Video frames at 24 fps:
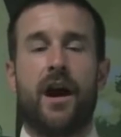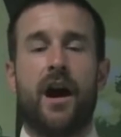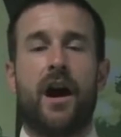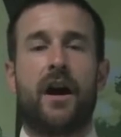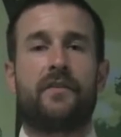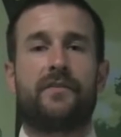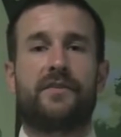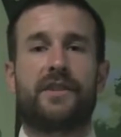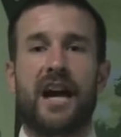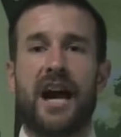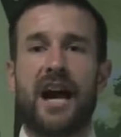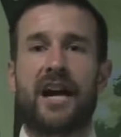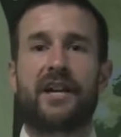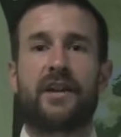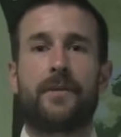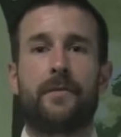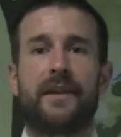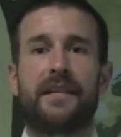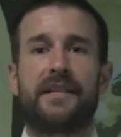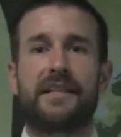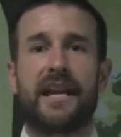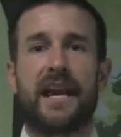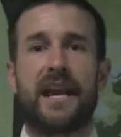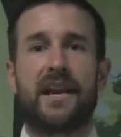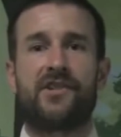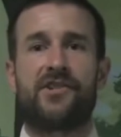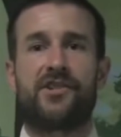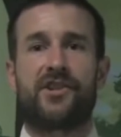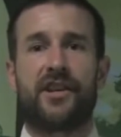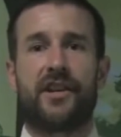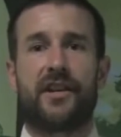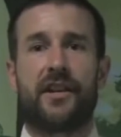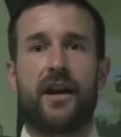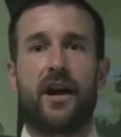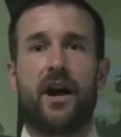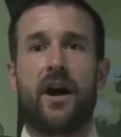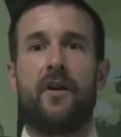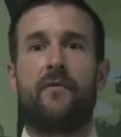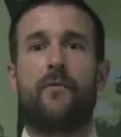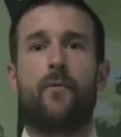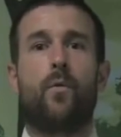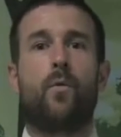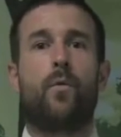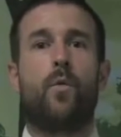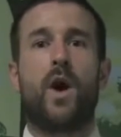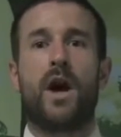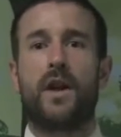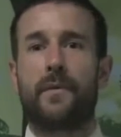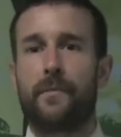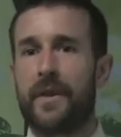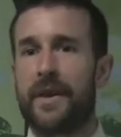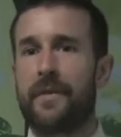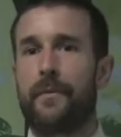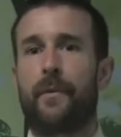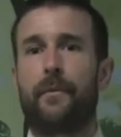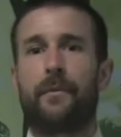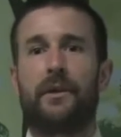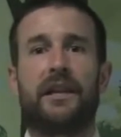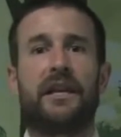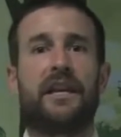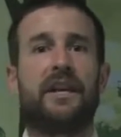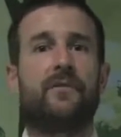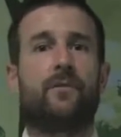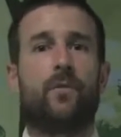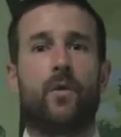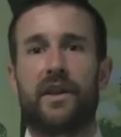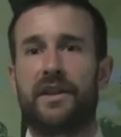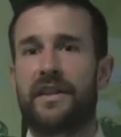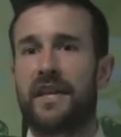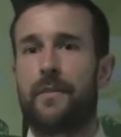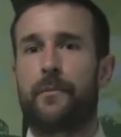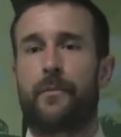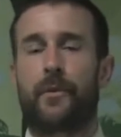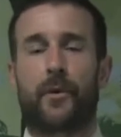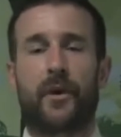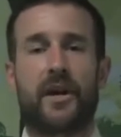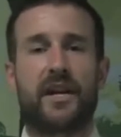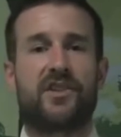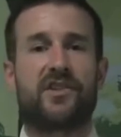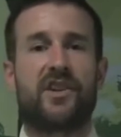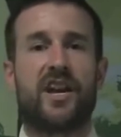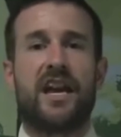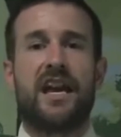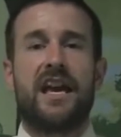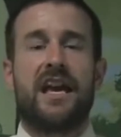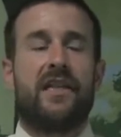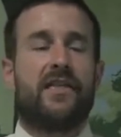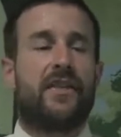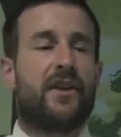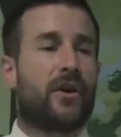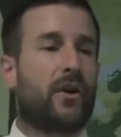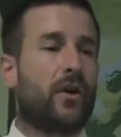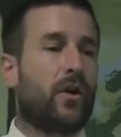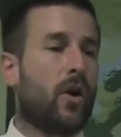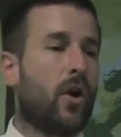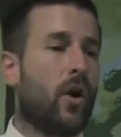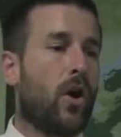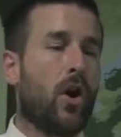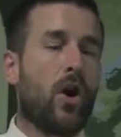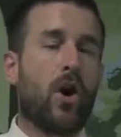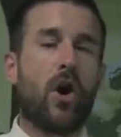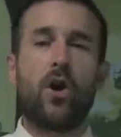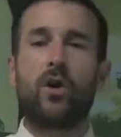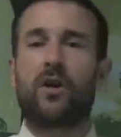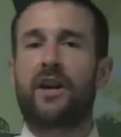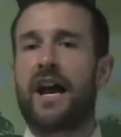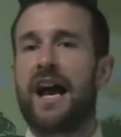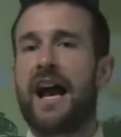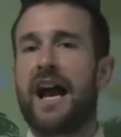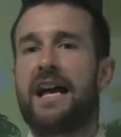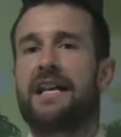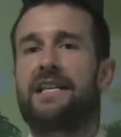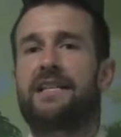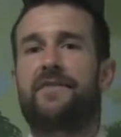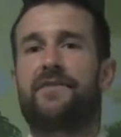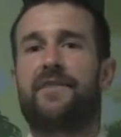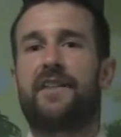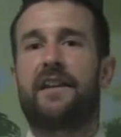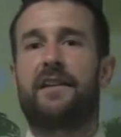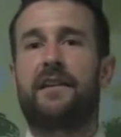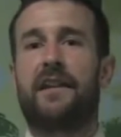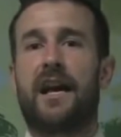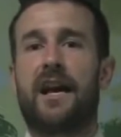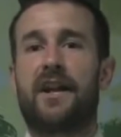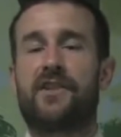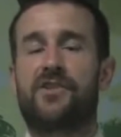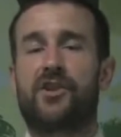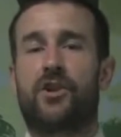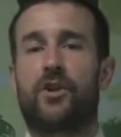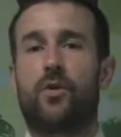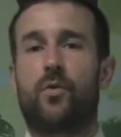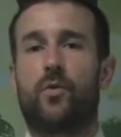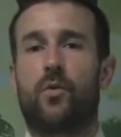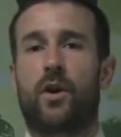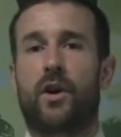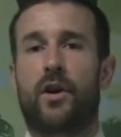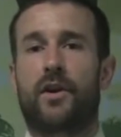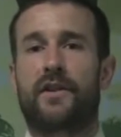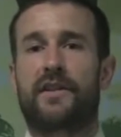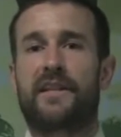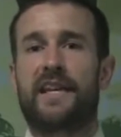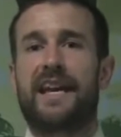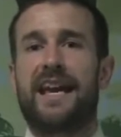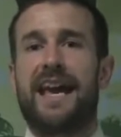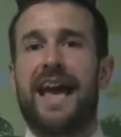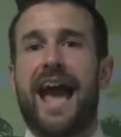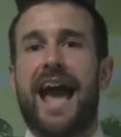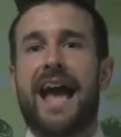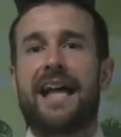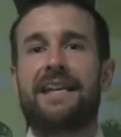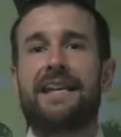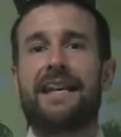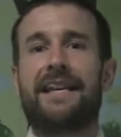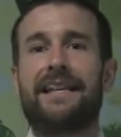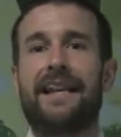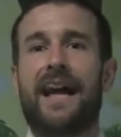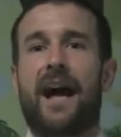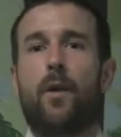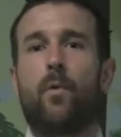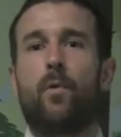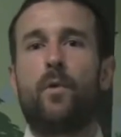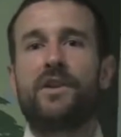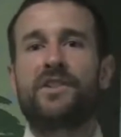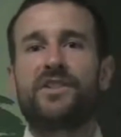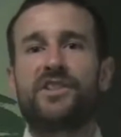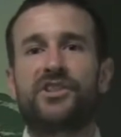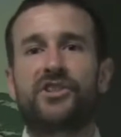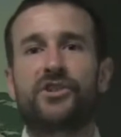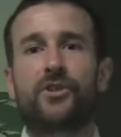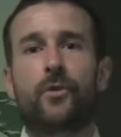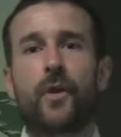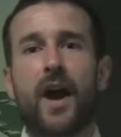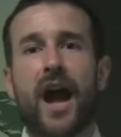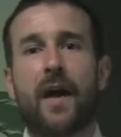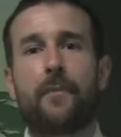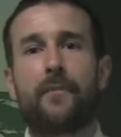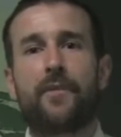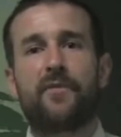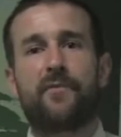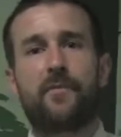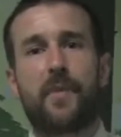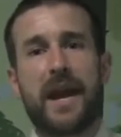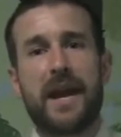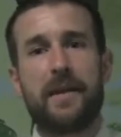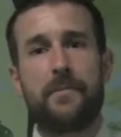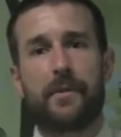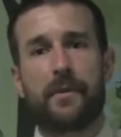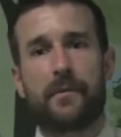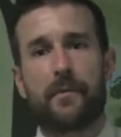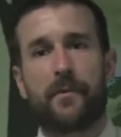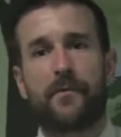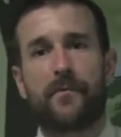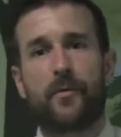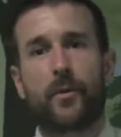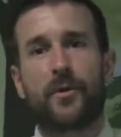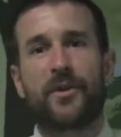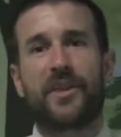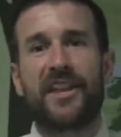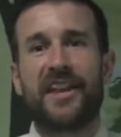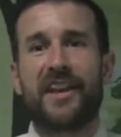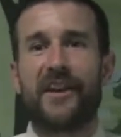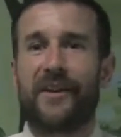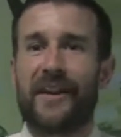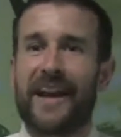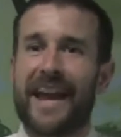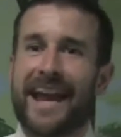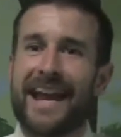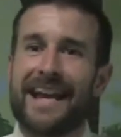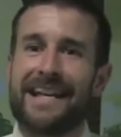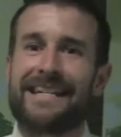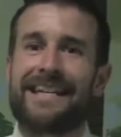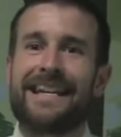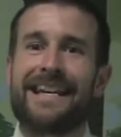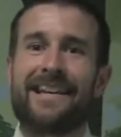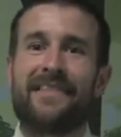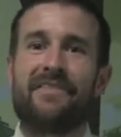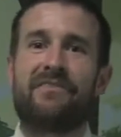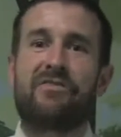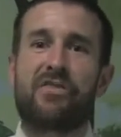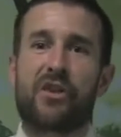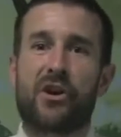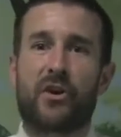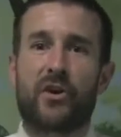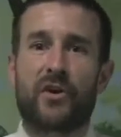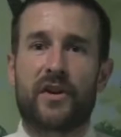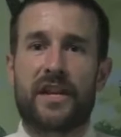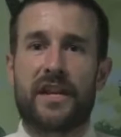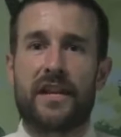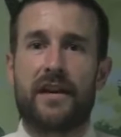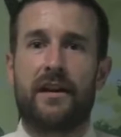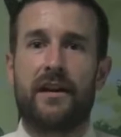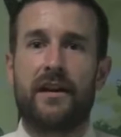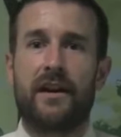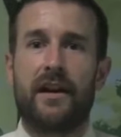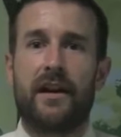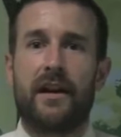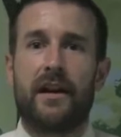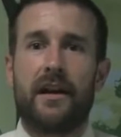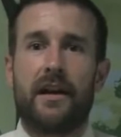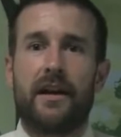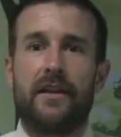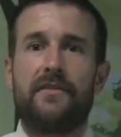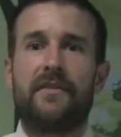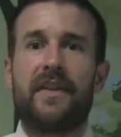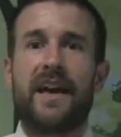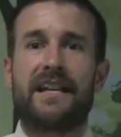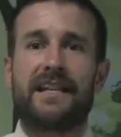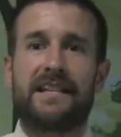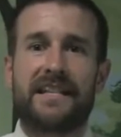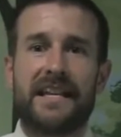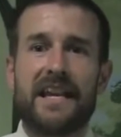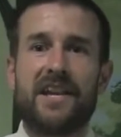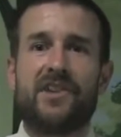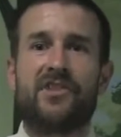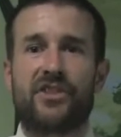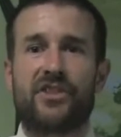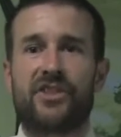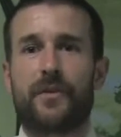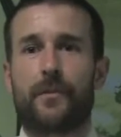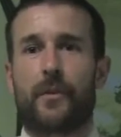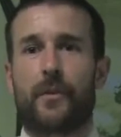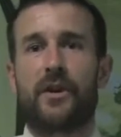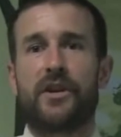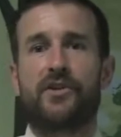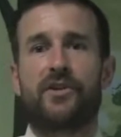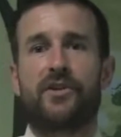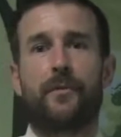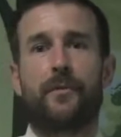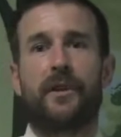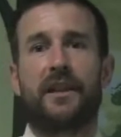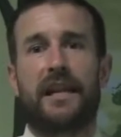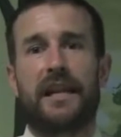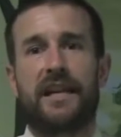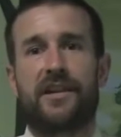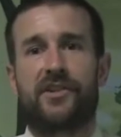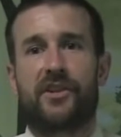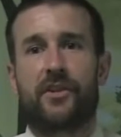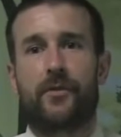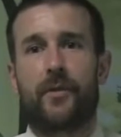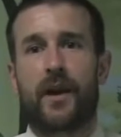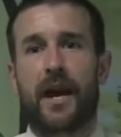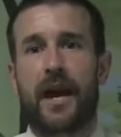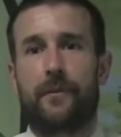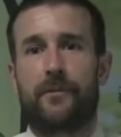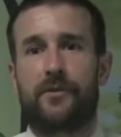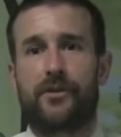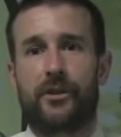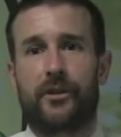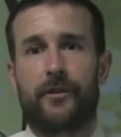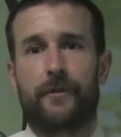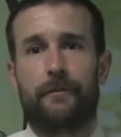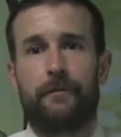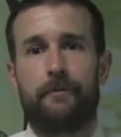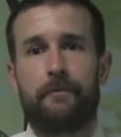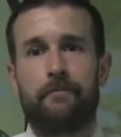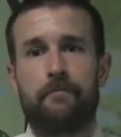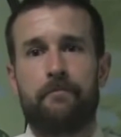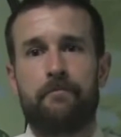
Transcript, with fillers: of documentation of what people believe, what they preach. There are all kinds of theological works, and yet not one scrap of paper before the year 1830 that teaches a pre tribulation rapture.